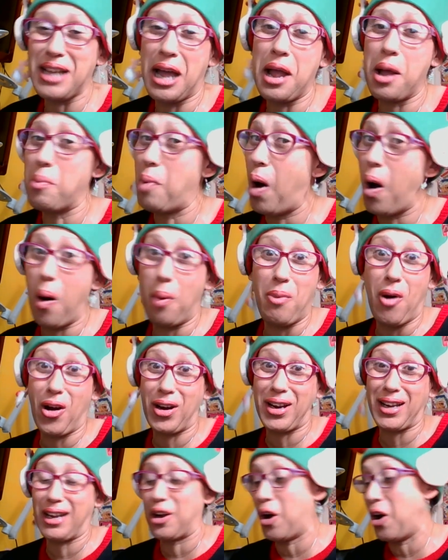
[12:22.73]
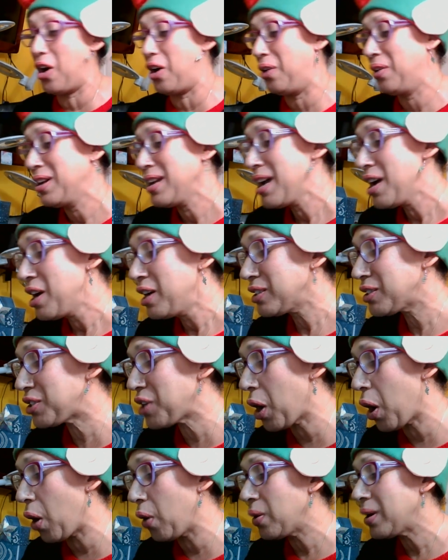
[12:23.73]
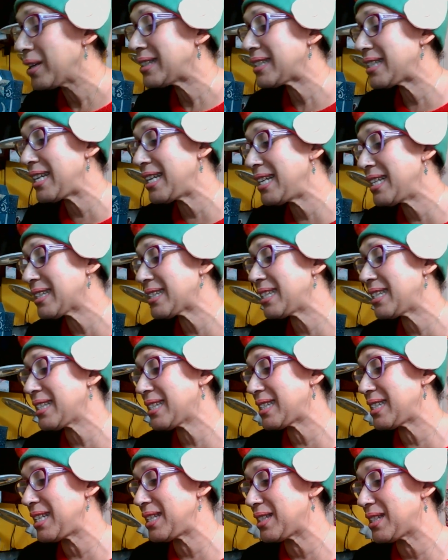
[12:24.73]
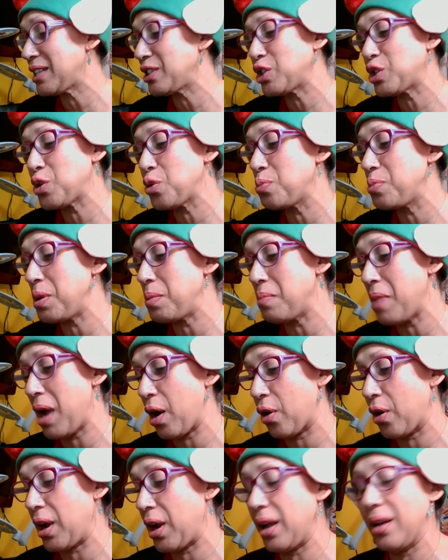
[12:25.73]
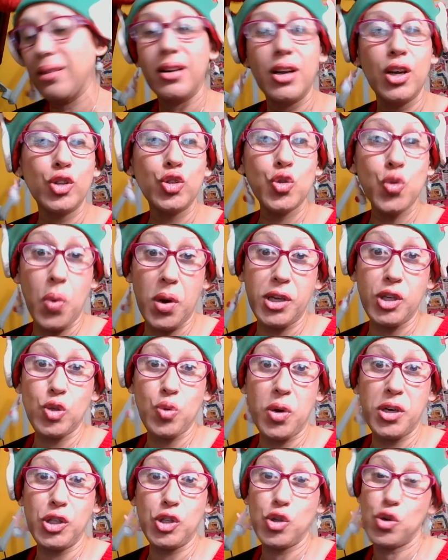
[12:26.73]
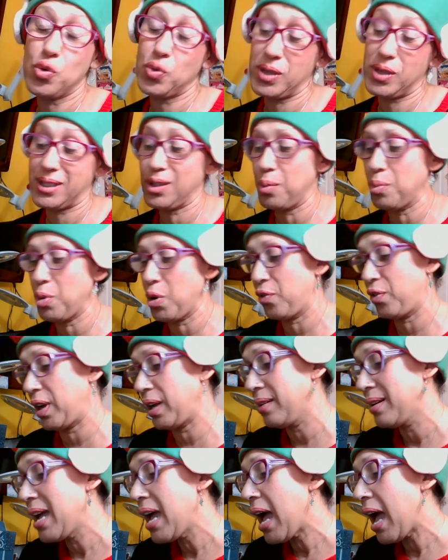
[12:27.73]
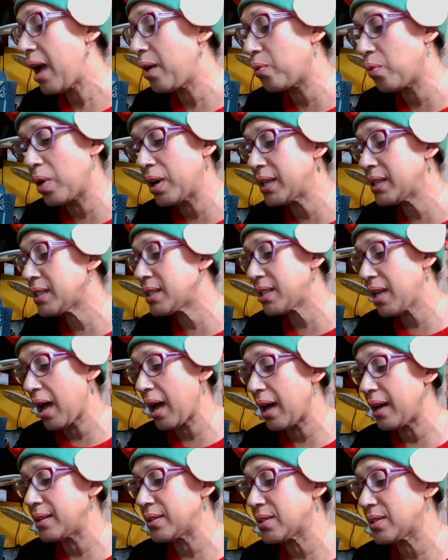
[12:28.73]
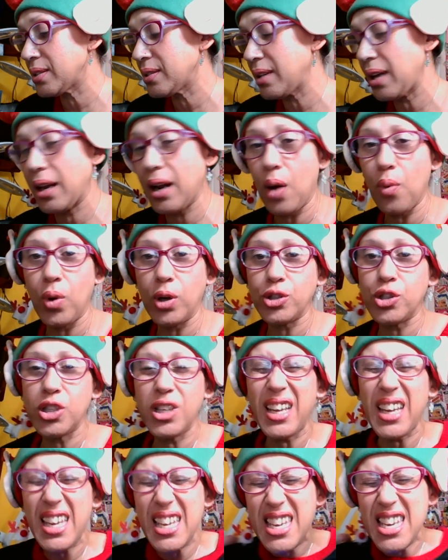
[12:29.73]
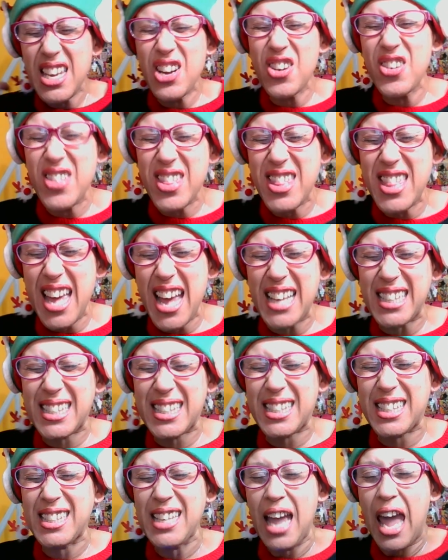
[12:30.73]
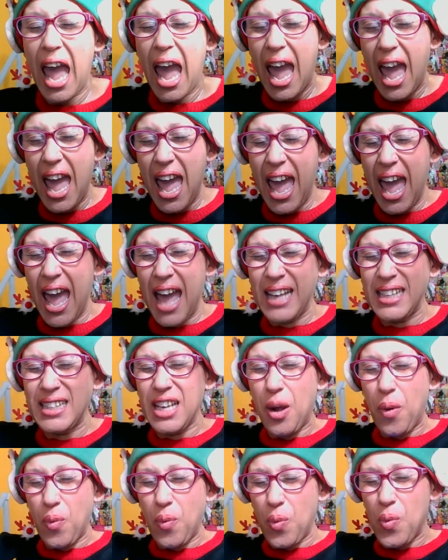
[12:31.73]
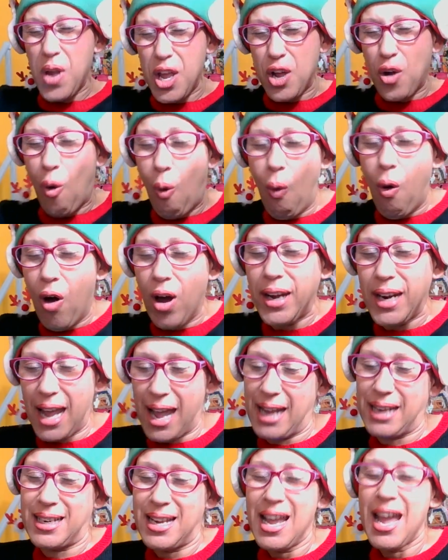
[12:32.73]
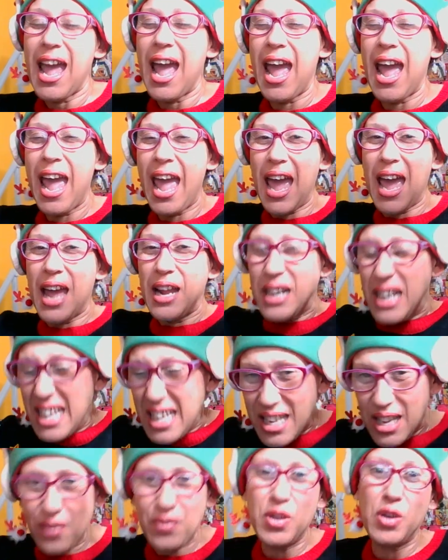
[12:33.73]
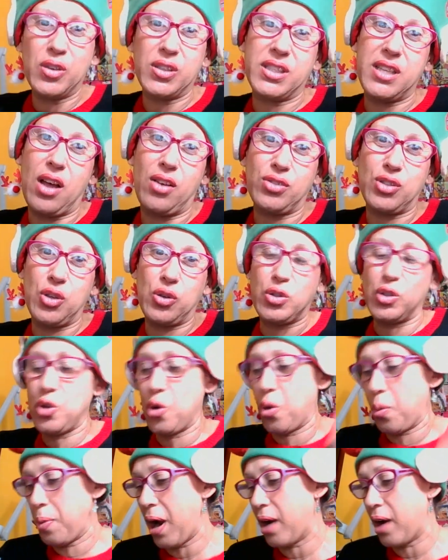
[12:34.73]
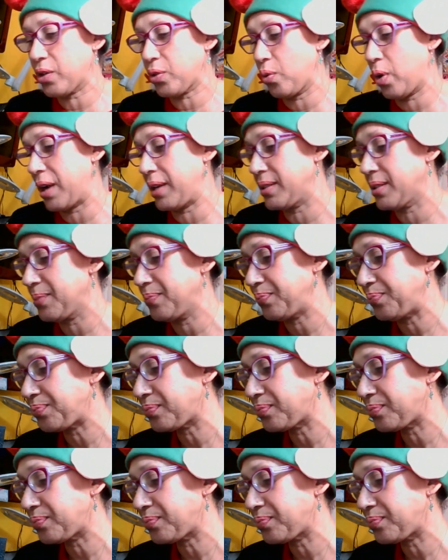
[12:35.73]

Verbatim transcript: I am Hallmarking all. So, 'Tis the Season to Be Merry, 2022 is the movie. And what it says, and I want you to hear this and record it and give yourselves those your pathways.